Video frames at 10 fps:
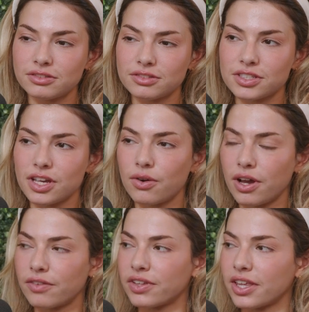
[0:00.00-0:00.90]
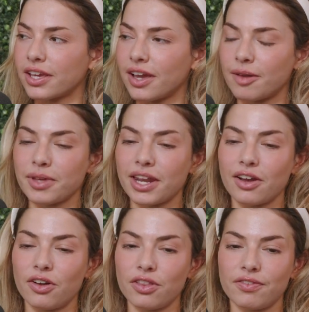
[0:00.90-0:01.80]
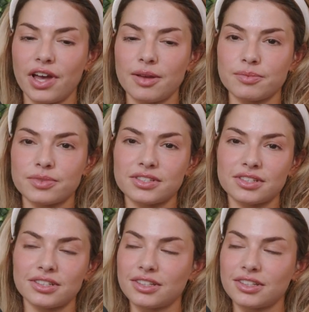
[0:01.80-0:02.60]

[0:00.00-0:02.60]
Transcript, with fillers: so I feel like I'm getting all the vibes.